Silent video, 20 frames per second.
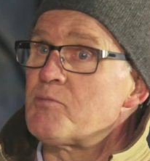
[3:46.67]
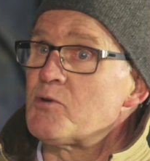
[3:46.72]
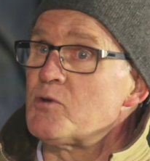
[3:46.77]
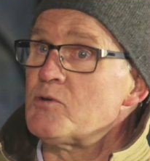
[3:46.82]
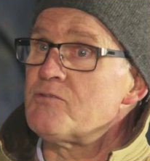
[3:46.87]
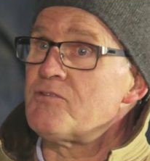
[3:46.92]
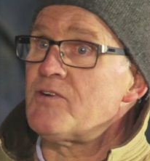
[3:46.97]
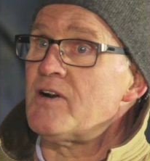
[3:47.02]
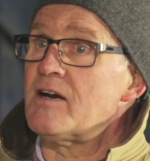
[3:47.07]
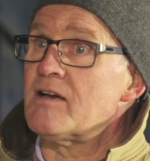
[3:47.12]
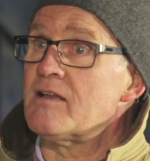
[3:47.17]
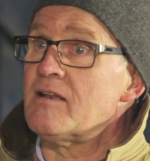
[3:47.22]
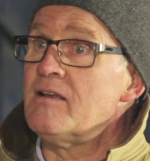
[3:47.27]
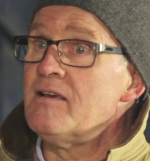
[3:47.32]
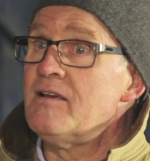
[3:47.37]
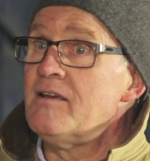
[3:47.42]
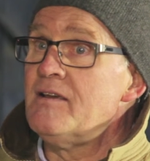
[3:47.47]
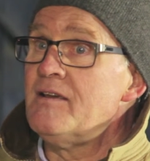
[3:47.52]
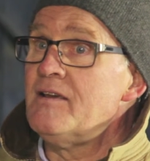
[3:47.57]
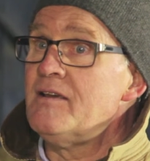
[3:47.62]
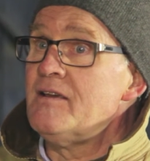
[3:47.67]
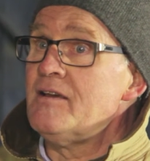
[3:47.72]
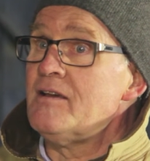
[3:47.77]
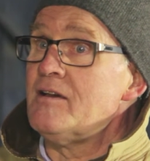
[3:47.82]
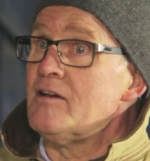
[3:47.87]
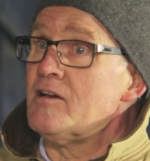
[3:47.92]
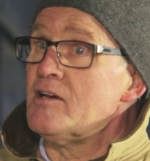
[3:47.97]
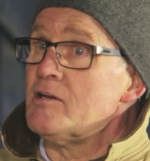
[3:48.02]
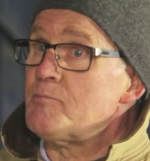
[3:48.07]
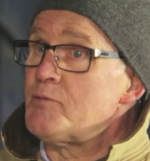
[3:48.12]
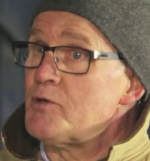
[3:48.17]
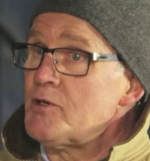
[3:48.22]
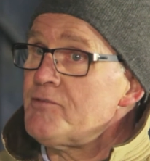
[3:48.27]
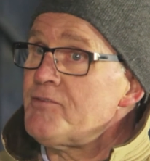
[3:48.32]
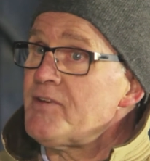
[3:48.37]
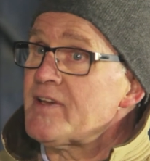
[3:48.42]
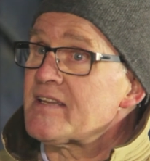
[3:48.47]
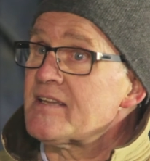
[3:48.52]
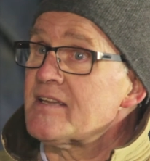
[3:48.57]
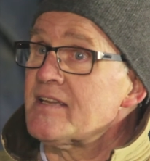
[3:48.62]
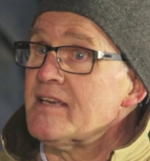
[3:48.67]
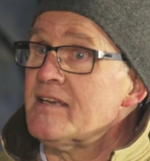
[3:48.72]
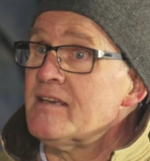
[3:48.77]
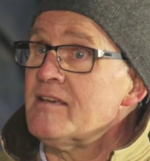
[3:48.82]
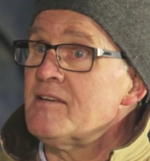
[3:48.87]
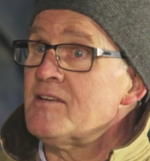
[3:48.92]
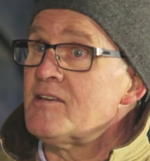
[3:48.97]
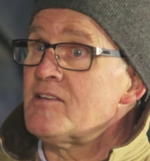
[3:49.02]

profile perfectly.